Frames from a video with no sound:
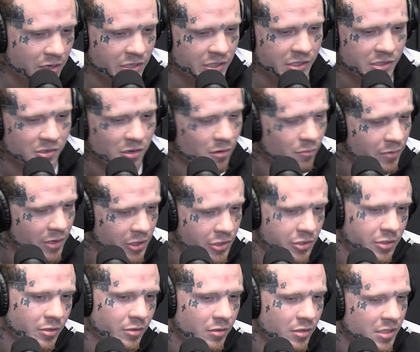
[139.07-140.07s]
It's just gonna lead
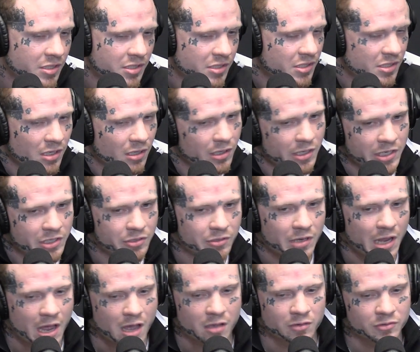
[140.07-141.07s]
you. It's just gonna lead you
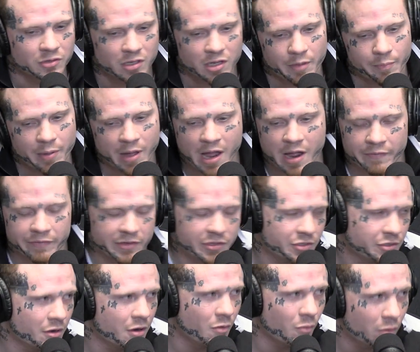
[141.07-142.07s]
down a path
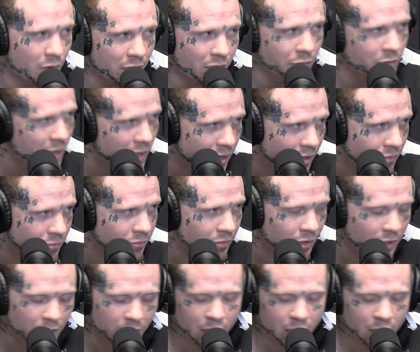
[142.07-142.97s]
that you don't want to go down.